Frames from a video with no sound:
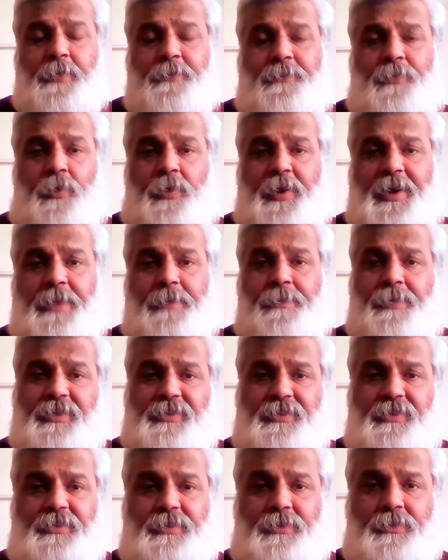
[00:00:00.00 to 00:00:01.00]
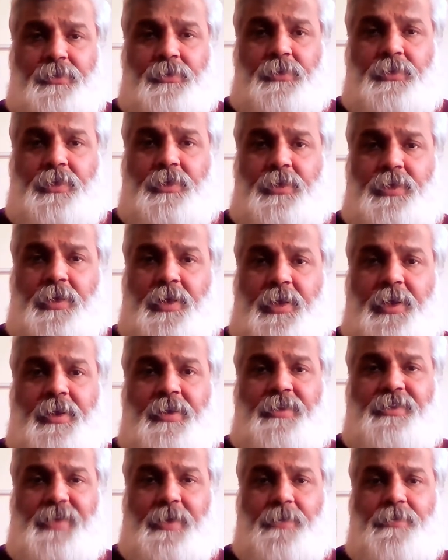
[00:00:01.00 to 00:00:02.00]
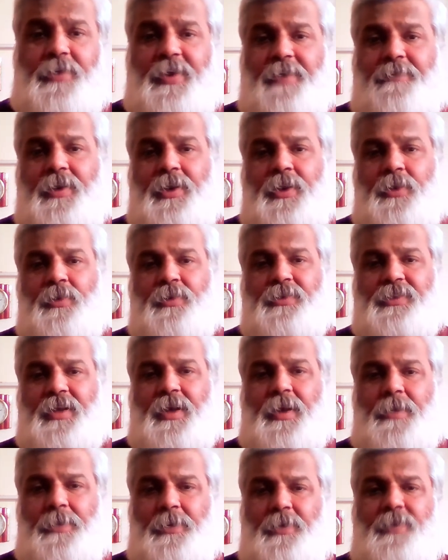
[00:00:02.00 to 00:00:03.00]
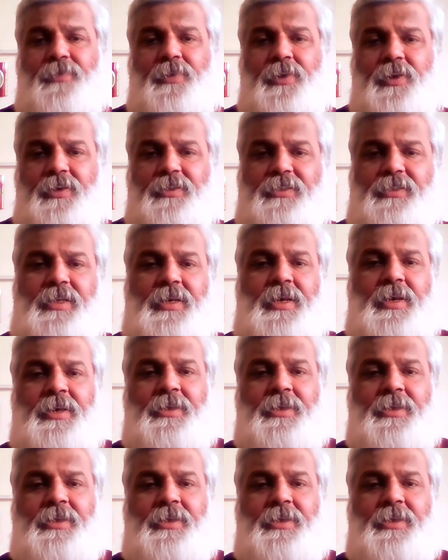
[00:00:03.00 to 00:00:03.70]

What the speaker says: for any business to turn in some revenue is a couple of years.